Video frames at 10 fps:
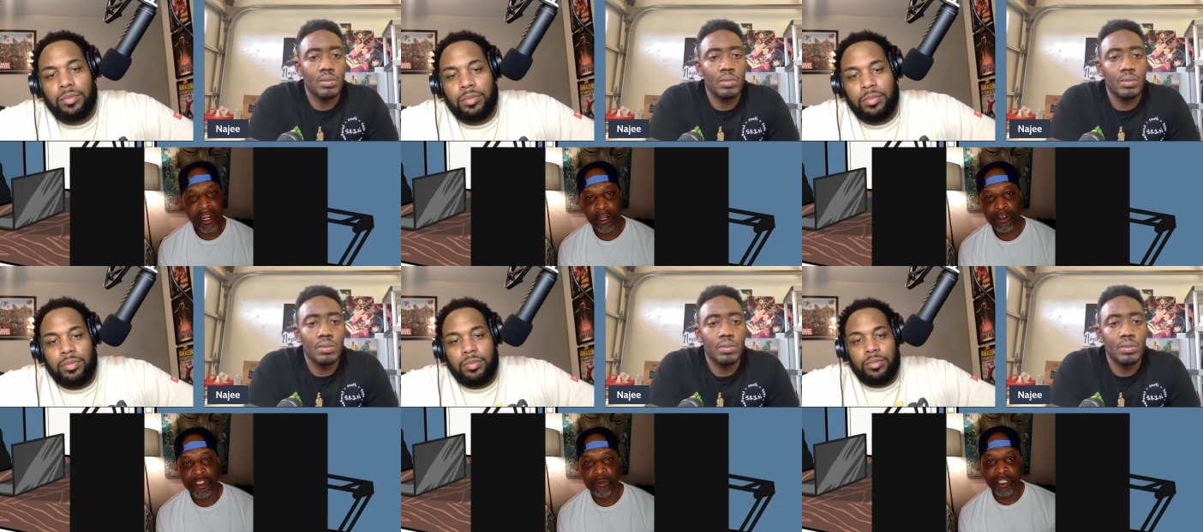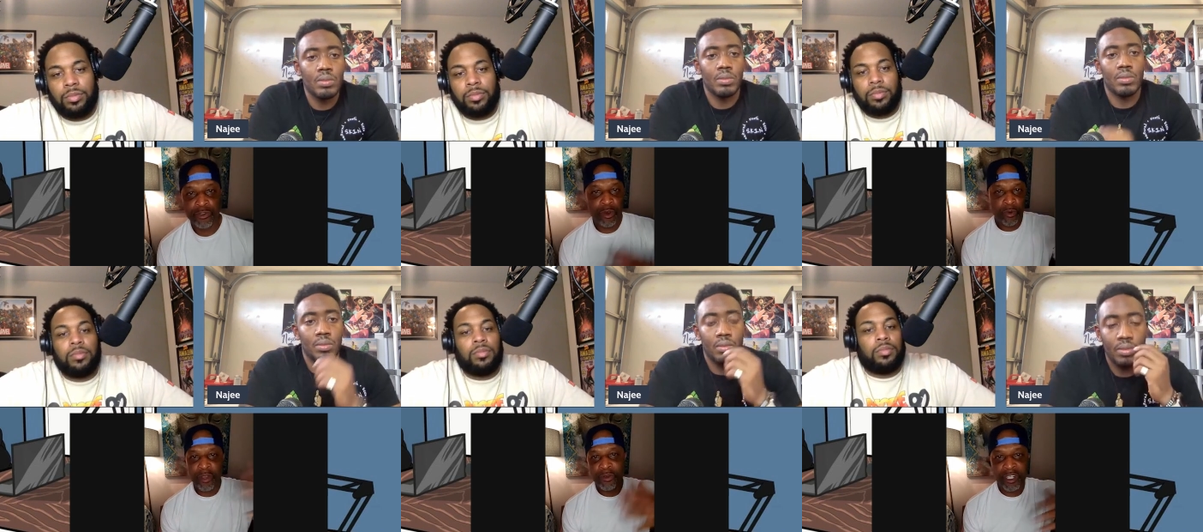Speaker 1: close to me to where
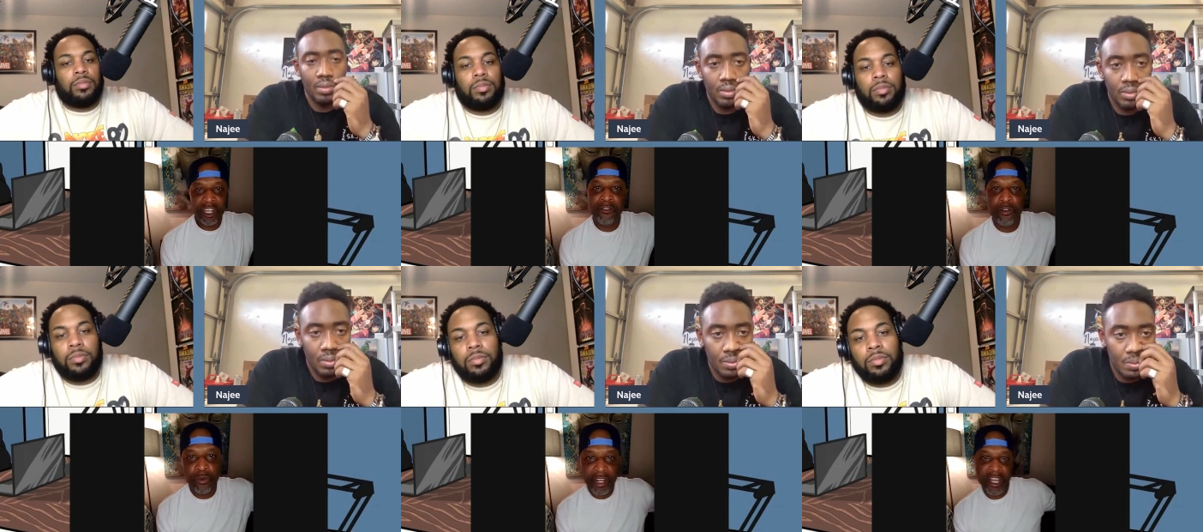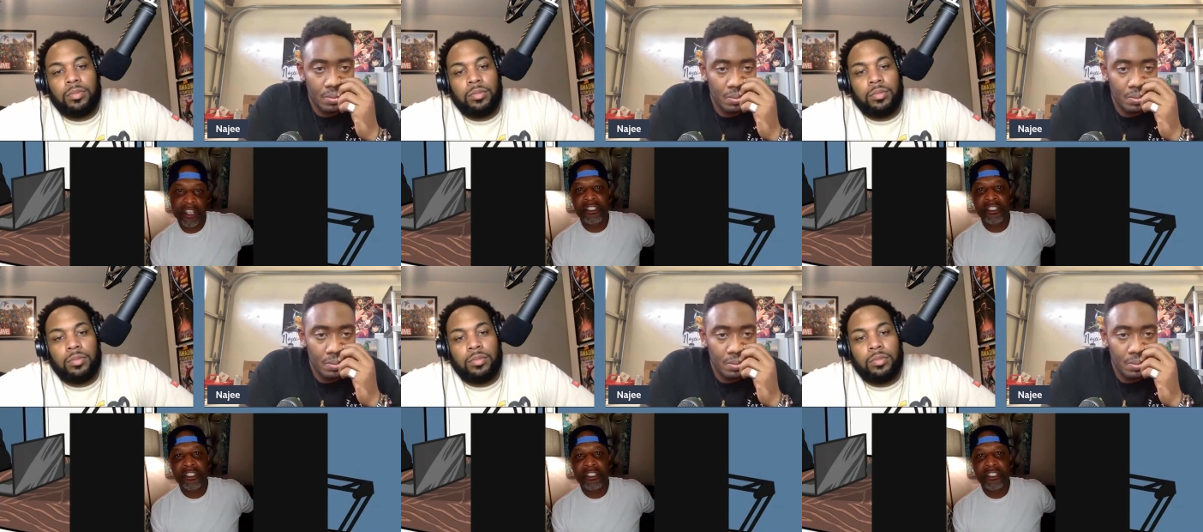we on the level where they